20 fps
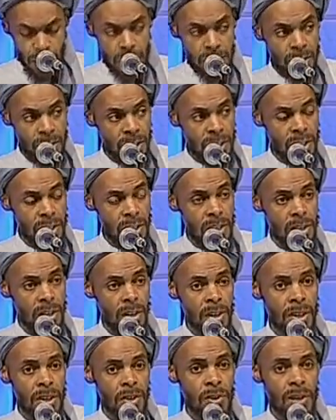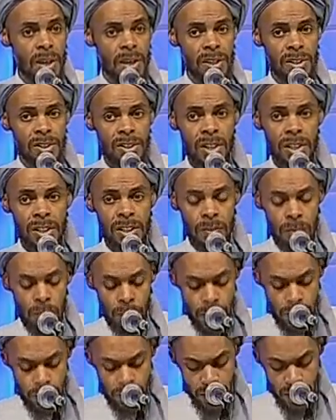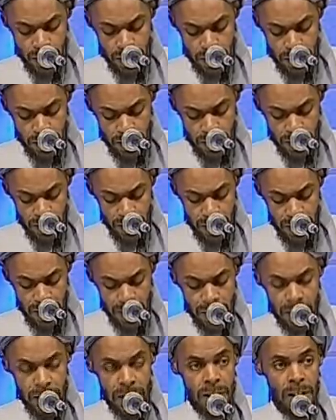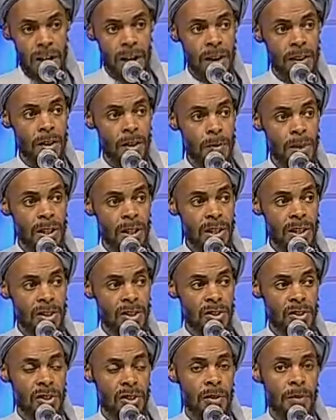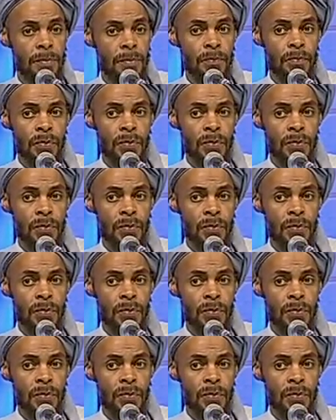London, the United States of America, Canada, and the Middle East.